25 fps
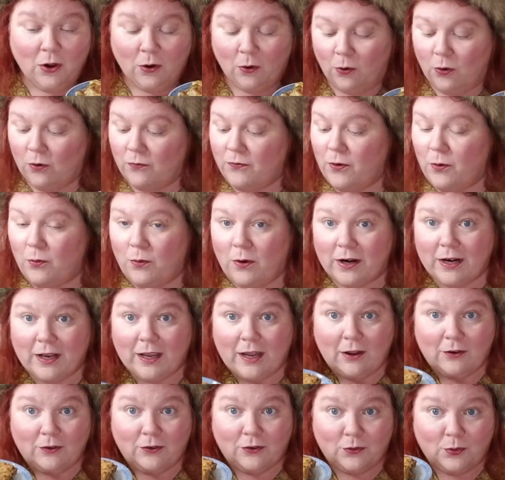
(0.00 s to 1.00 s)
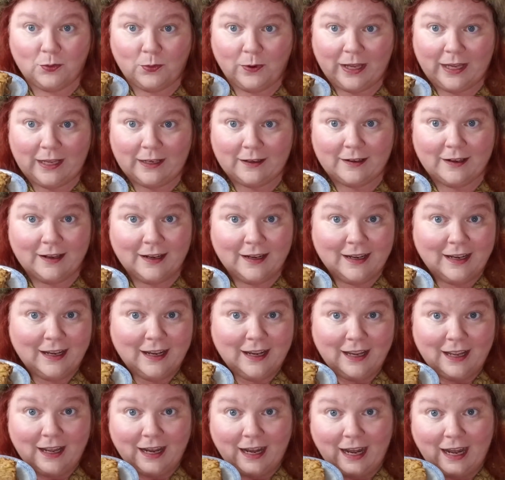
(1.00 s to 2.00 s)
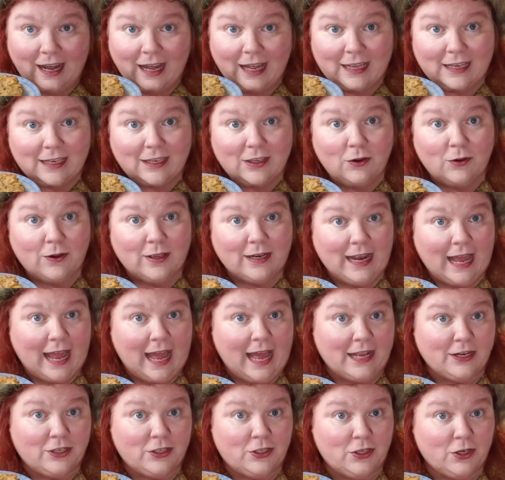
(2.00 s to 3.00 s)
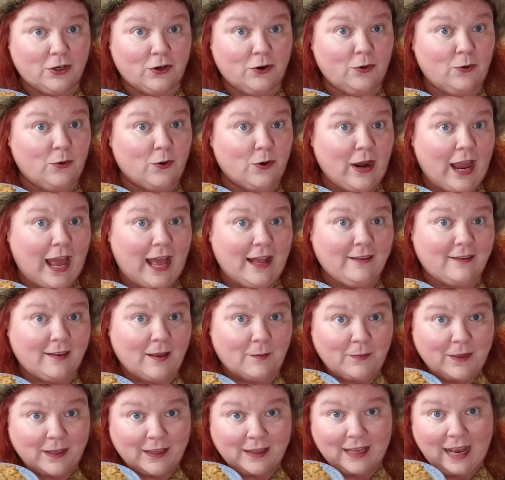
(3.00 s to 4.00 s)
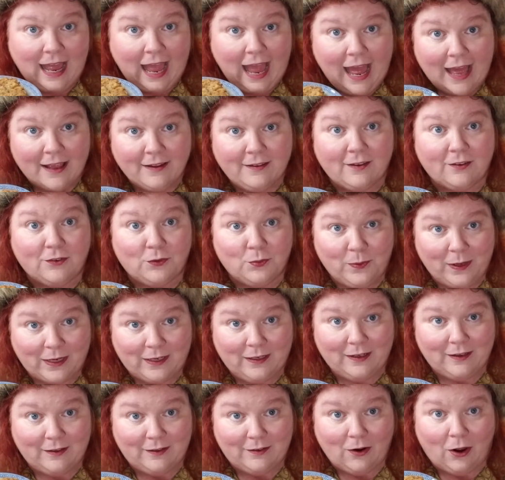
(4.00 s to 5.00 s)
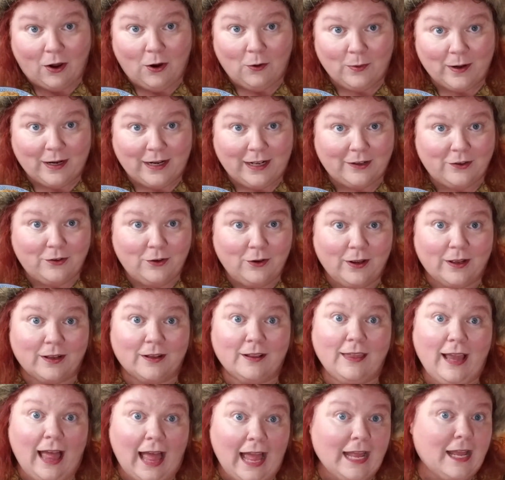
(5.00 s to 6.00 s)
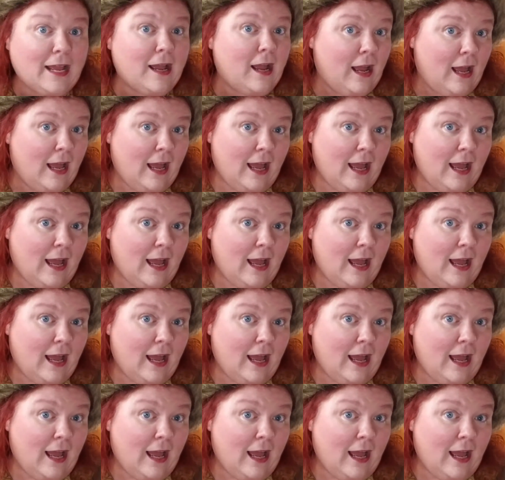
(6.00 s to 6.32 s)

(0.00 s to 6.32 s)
Or if you want to go sweet, you can add sugar or add something that has a sweetness already to it, like